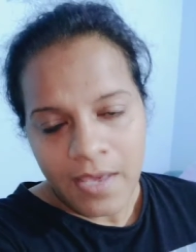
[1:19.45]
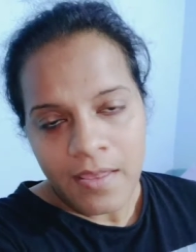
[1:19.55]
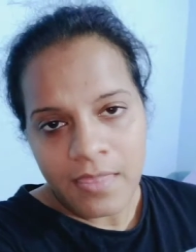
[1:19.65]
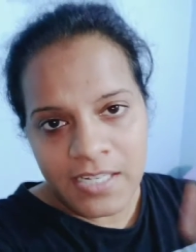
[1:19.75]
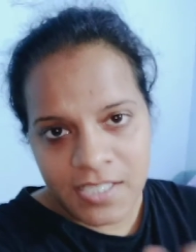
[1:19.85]

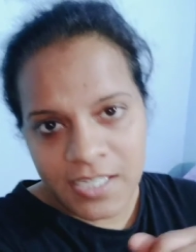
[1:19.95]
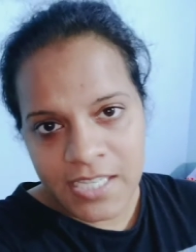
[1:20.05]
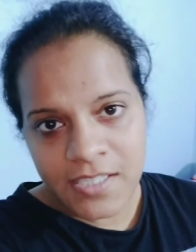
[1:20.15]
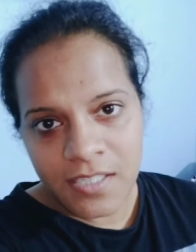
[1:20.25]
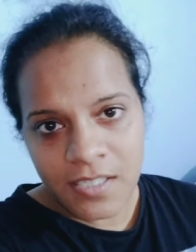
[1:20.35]
that's the
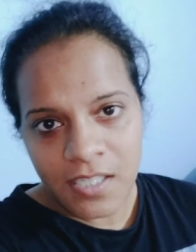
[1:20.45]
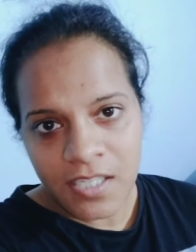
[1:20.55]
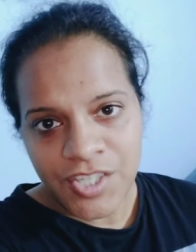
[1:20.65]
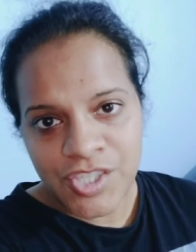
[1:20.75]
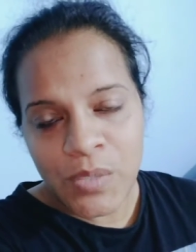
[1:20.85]
reason
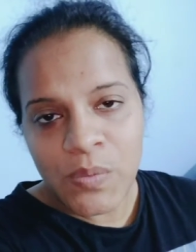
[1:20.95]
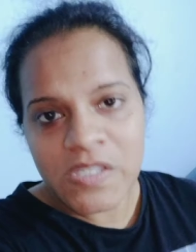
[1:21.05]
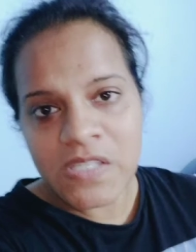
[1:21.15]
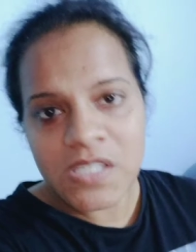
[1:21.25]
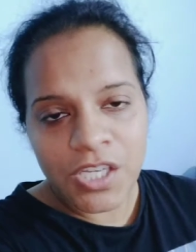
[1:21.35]
she was
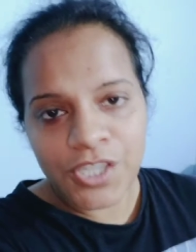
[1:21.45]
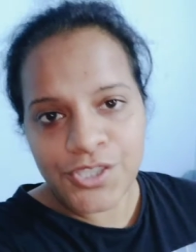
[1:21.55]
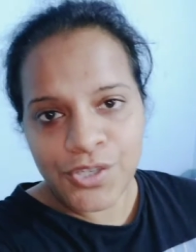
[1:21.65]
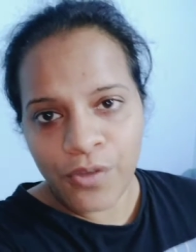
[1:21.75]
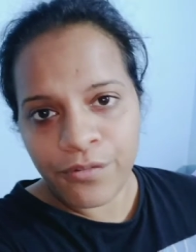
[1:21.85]
in
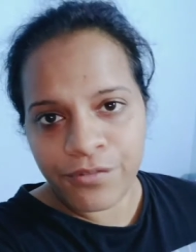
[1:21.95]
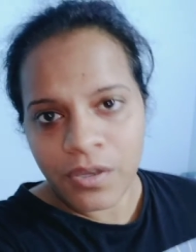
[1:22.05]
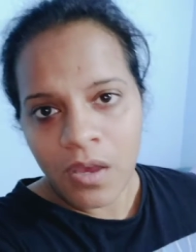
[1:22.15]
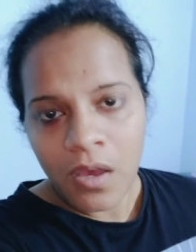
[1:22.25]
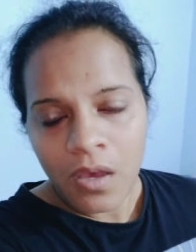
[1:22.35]
search of
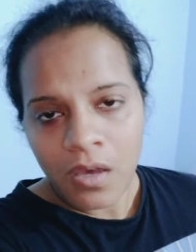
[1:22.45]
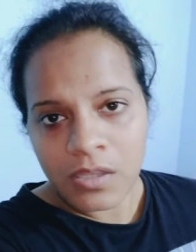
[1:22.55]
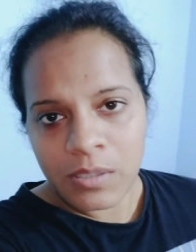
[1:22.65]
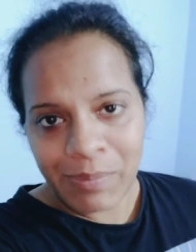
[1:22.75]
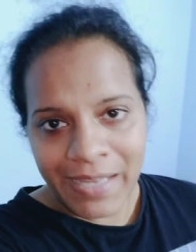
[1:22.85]
uh,
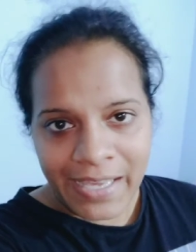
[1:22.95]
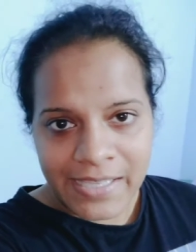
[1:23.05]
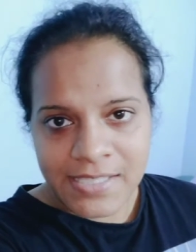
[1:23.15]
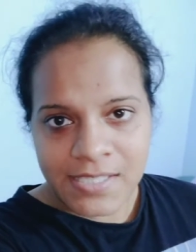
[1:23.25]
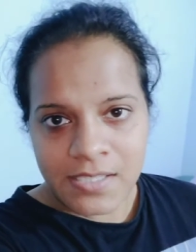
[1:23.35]
the
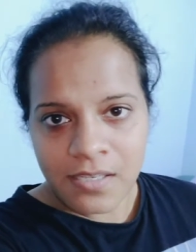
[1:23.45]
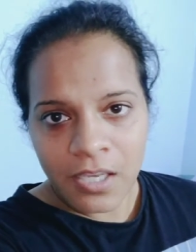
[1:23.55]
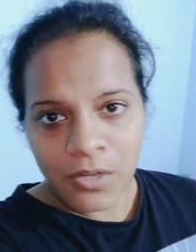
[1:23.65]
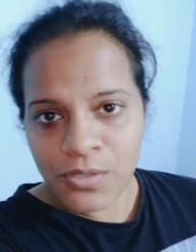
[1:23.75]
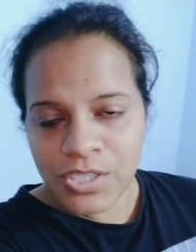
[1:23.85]
place you
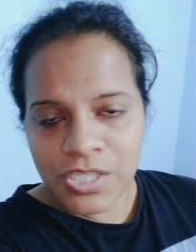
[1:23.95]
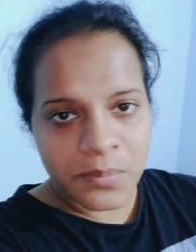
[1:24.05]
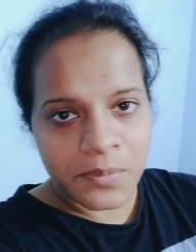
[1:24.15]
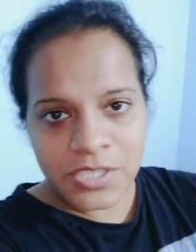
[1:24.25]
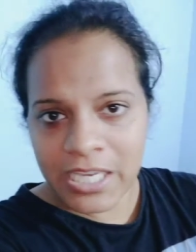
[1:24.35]
know she
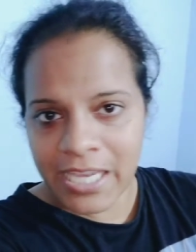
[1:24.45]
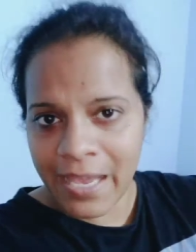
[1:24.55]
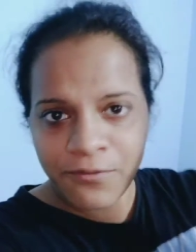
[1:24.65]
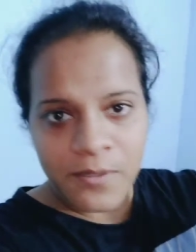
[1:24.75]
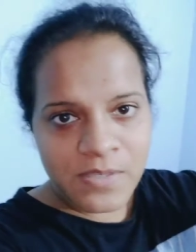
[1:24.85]
she
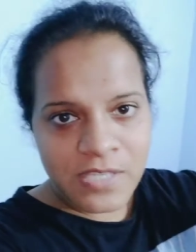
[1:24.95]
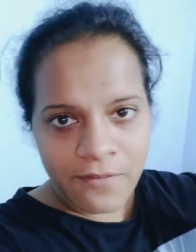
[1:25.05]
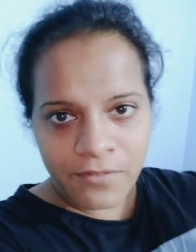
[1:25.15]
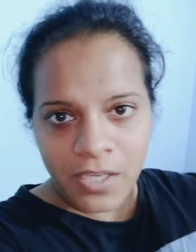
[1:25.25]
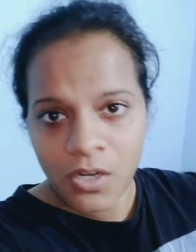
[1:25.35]
came from
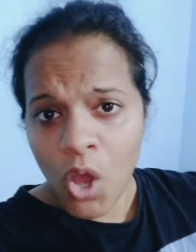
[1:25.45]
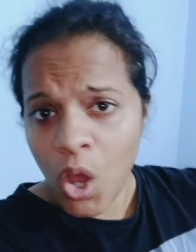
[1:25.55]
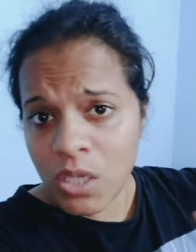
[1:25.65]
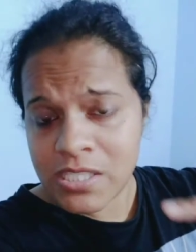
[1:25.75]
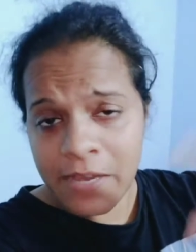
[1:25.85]
somewhere
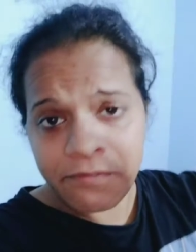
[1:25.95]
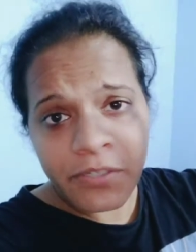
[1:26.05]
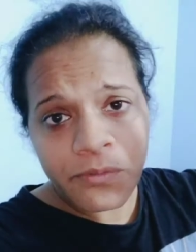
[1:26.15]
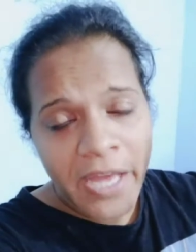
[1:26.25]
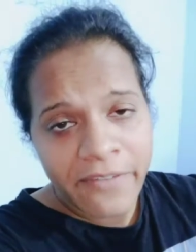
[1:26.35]
or someone
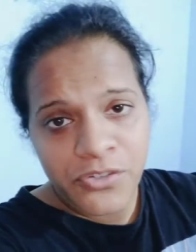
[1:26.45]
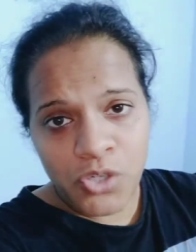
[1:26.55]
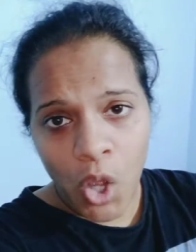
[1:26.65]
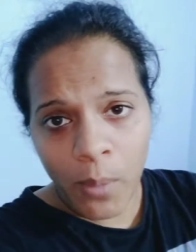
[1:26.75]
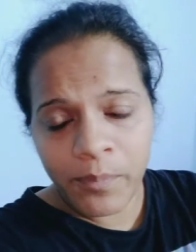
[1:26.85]
would have
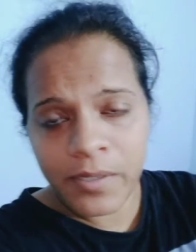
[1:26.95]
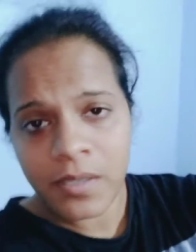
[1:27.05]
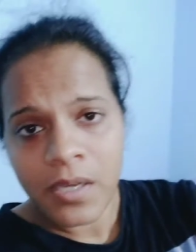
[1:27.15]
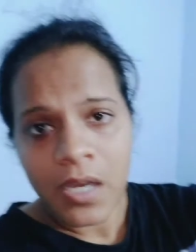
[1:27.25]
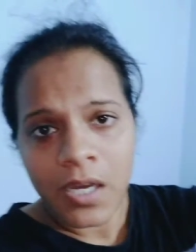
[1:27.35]
dropped
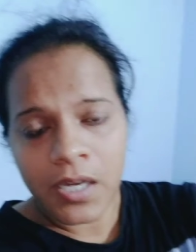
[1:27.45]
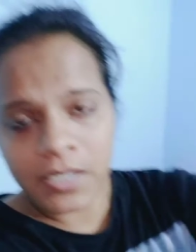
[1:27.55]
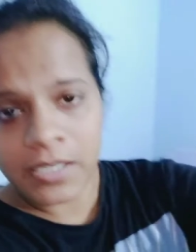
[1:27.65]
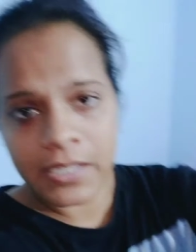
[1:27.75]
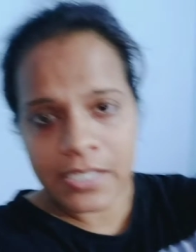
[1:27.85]
her
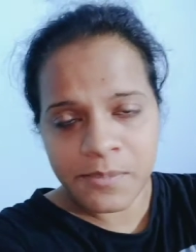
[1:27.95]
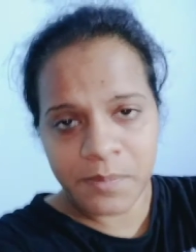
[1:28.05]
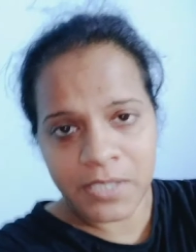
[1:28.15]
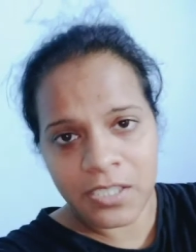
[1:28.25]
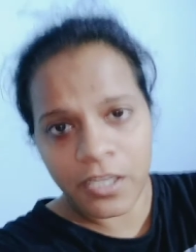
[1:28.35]
in this
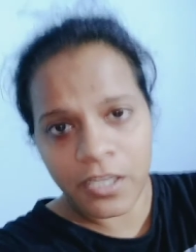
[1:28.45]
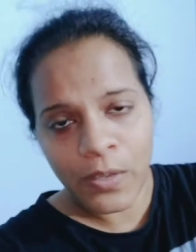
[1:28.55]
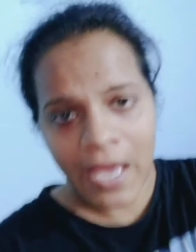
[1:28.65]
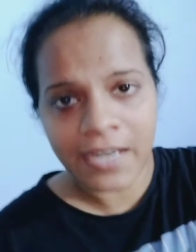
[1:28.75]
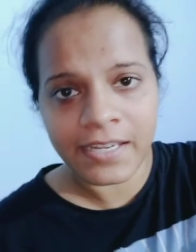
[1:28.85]
particular
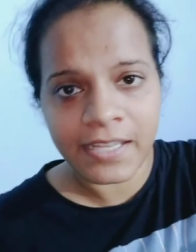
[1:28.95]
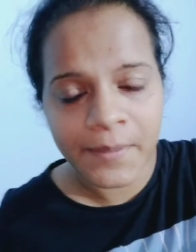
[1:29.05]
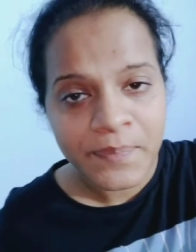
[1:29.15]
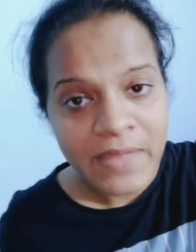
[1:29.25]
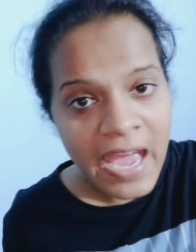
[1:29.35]
locality
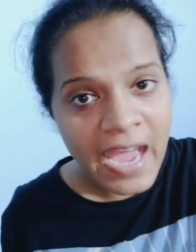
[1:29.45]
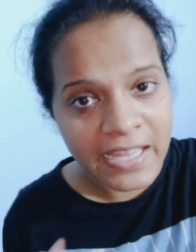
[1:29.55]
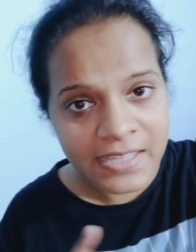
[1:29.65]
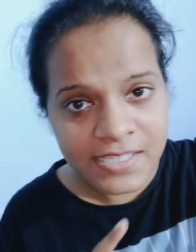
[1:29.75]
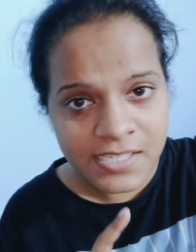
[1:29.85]

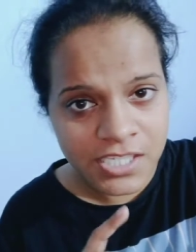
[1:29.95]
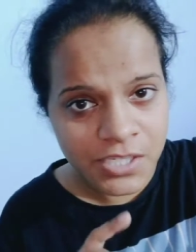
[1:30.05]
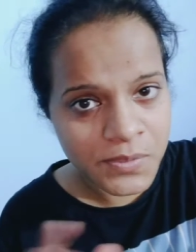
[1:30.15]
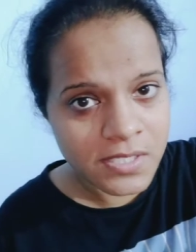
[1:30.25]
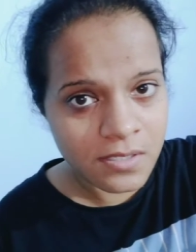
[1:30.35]
and she
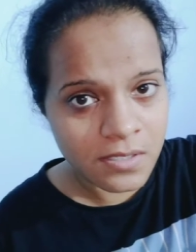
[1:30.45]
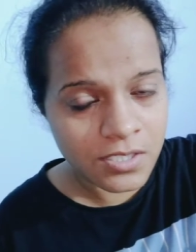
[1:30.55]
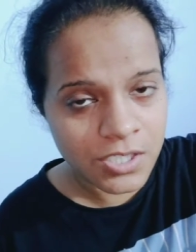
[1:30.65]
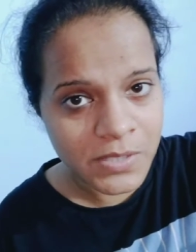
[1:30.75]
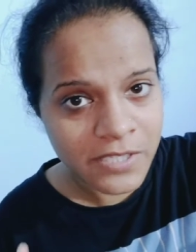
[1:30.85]
was
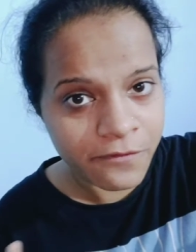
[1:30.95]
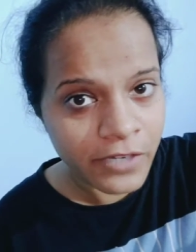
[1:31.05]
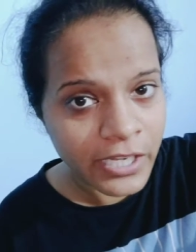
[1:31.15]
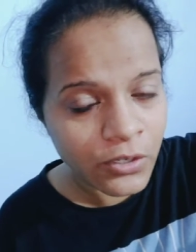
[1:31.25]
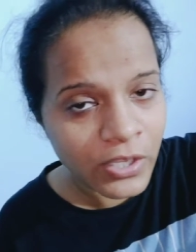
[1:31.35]
she was
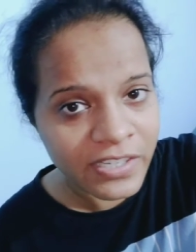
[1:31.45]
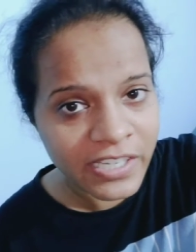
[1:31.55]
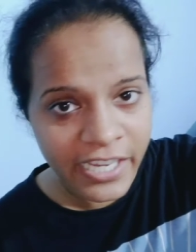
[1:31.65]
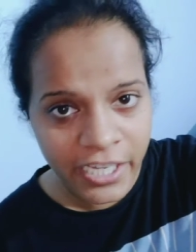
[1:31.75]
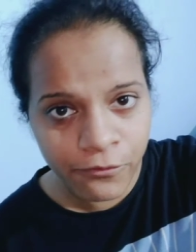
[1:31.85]
afraid to even
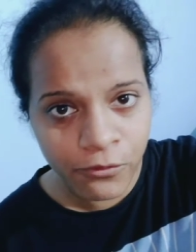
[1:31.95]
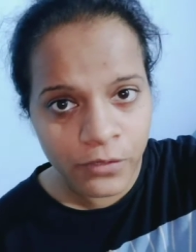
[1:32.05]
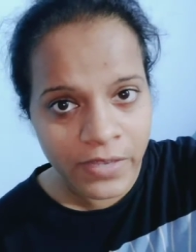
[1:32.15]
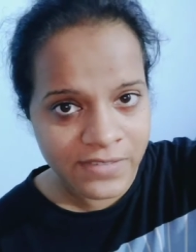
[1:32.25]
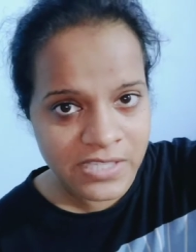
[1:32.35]
eat food
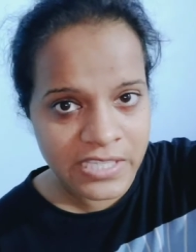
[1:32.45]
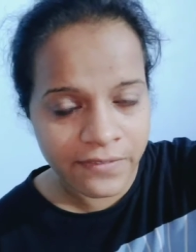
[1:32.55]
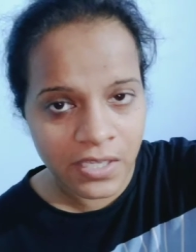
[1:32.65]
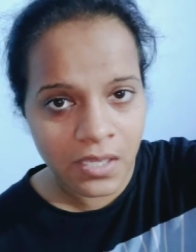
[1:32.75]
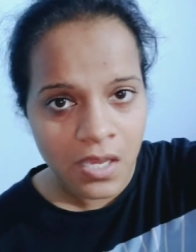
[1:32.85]
when i was giving